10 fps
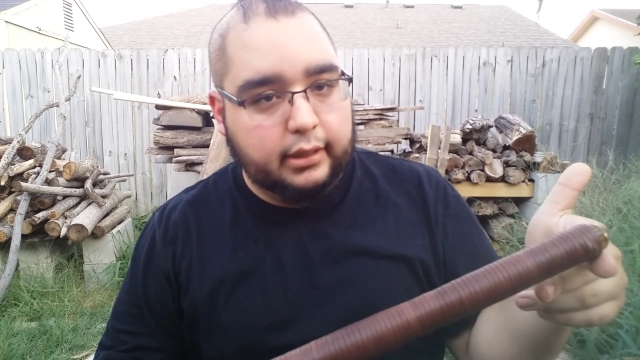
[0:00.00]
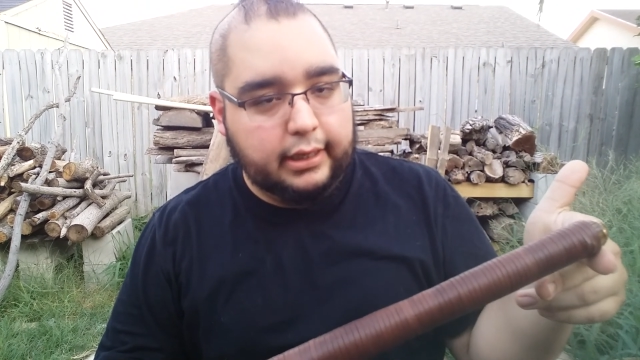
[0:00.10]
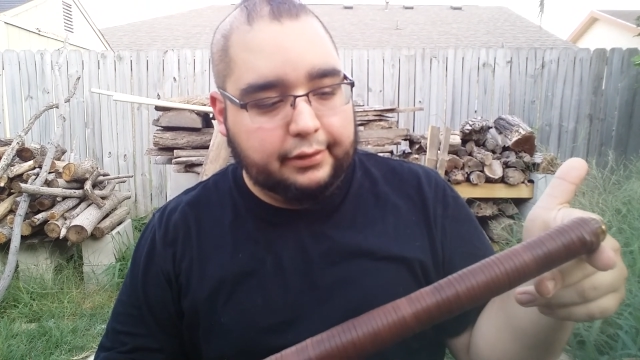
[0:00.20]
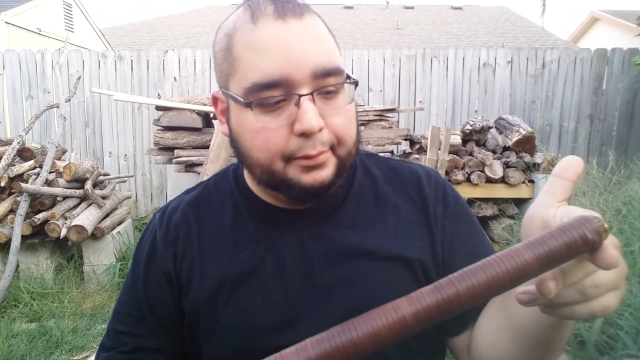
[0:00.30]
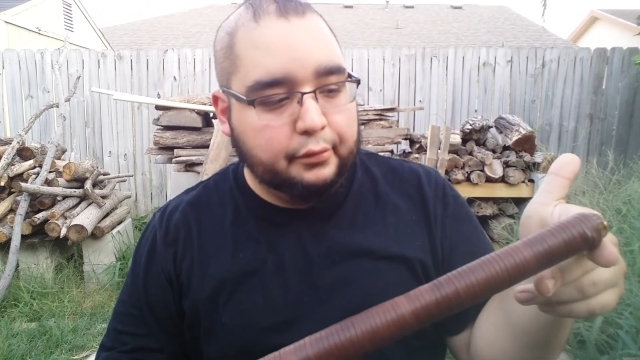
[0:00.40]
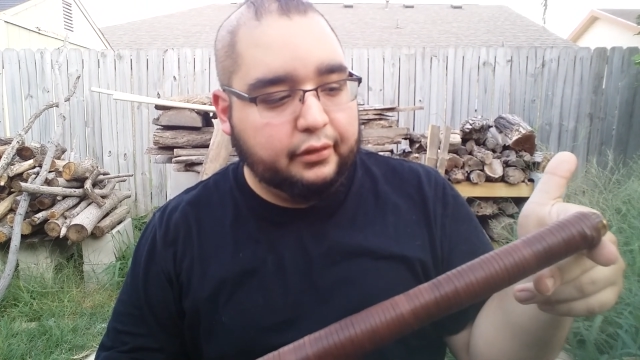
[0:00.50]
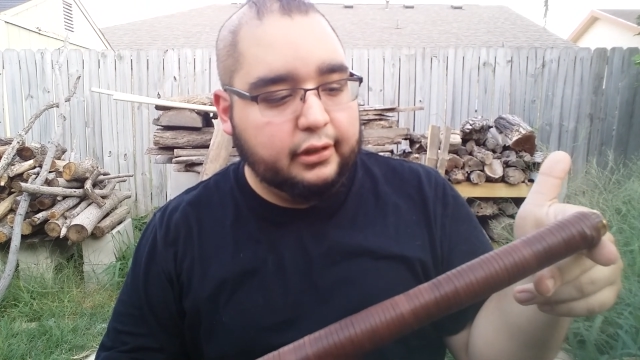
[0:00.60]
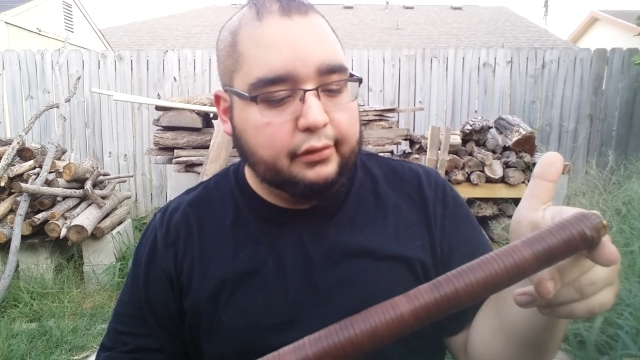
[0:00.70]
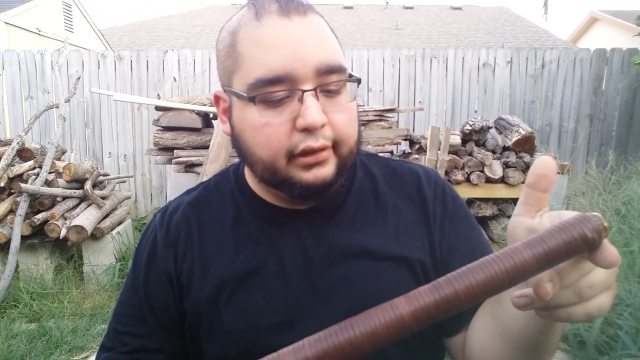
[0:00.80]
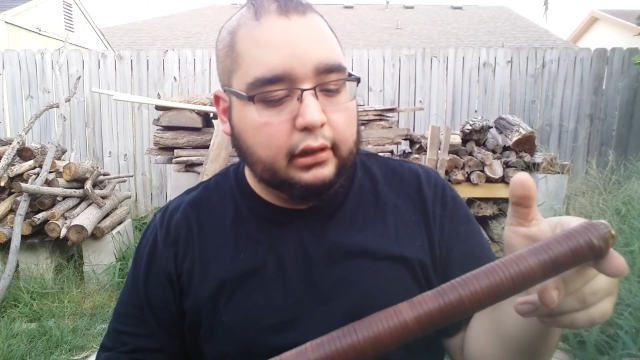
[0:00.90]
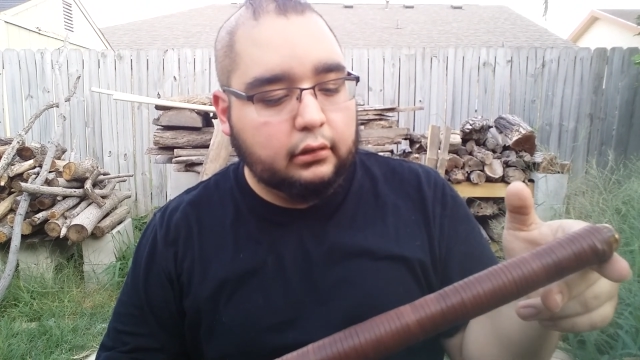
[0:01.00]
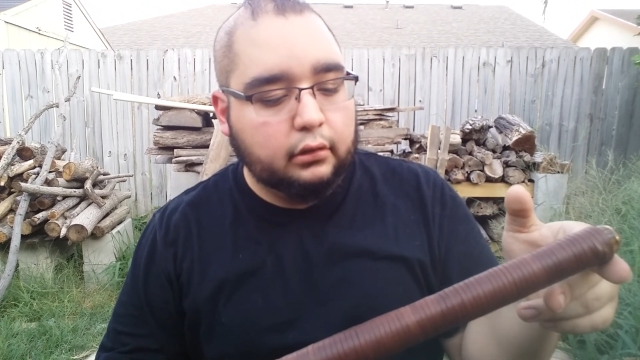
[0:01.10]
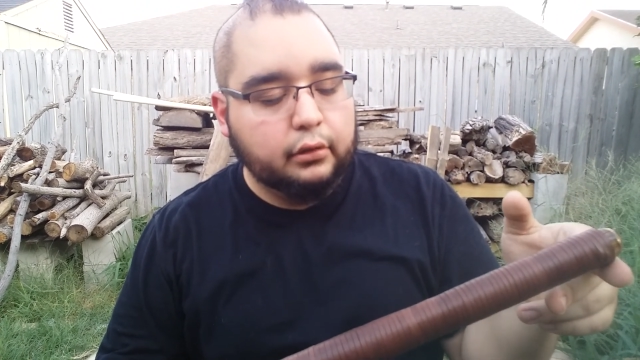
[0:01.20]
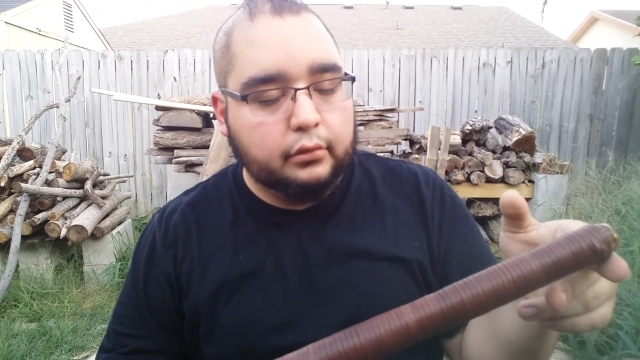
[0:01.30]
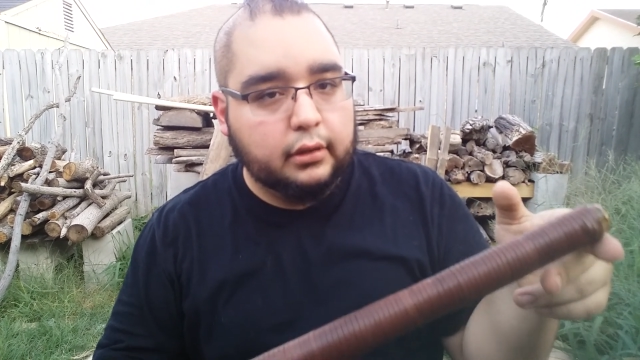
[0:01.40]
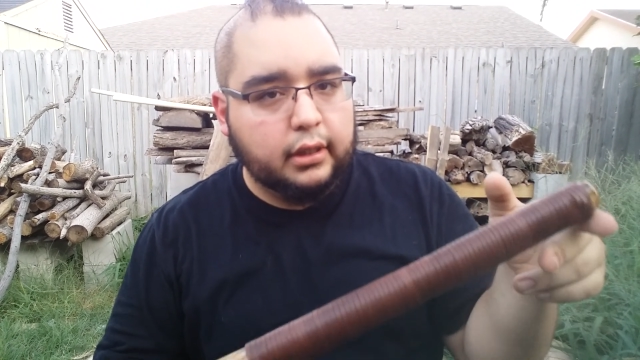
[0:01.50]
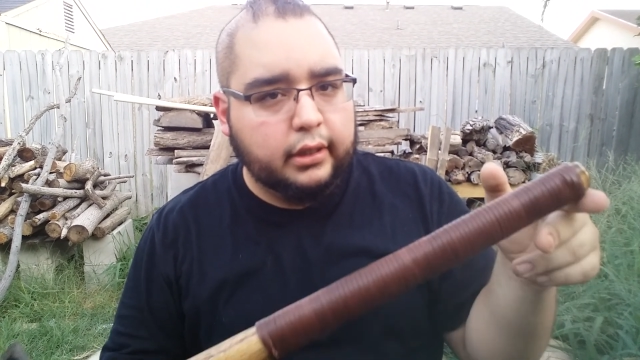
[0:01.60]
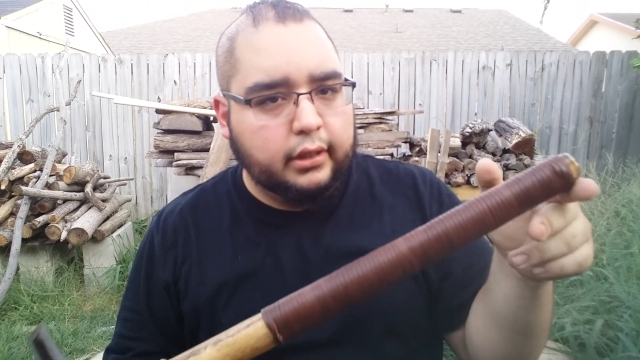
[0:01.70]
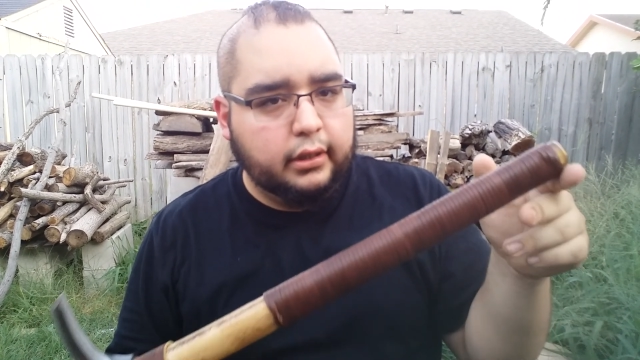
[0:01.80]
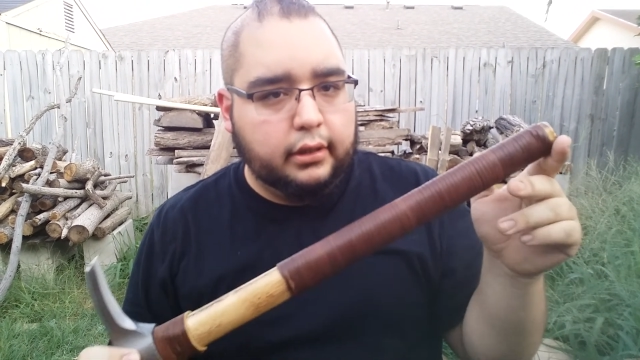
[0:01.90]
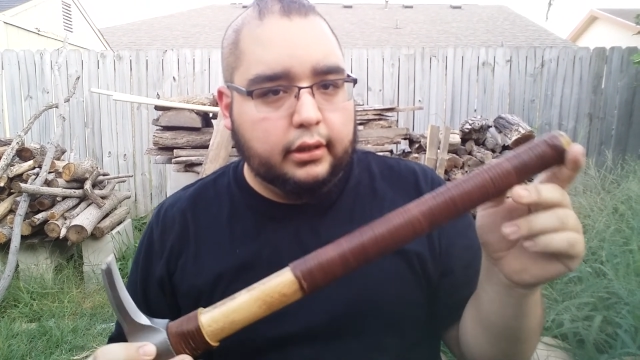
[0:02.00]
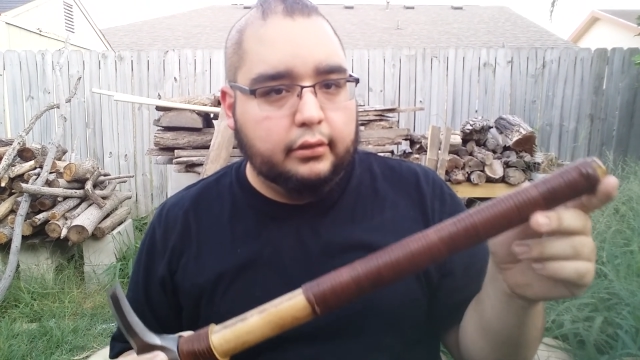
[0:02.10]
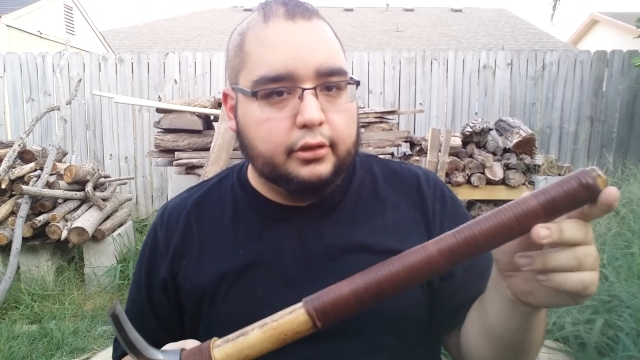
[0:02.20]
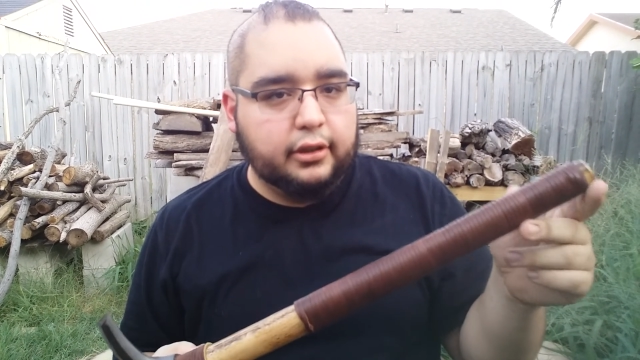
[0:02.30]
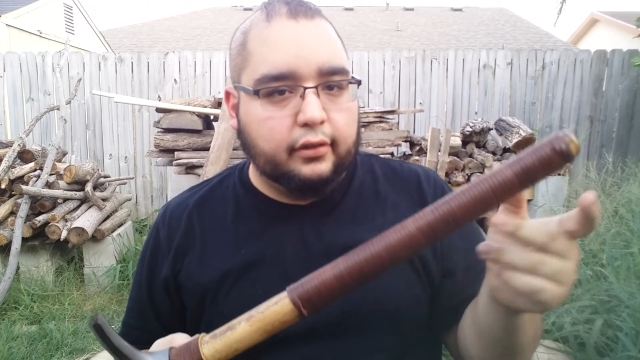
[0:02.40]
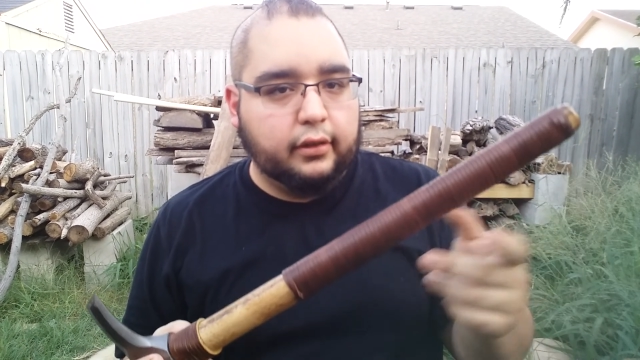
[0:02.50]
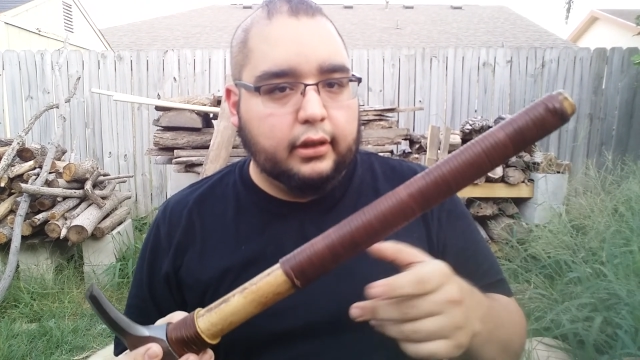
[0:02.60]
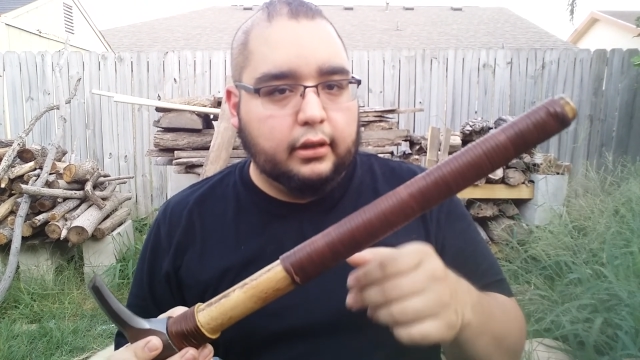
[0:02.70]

as opposed to using glue, you just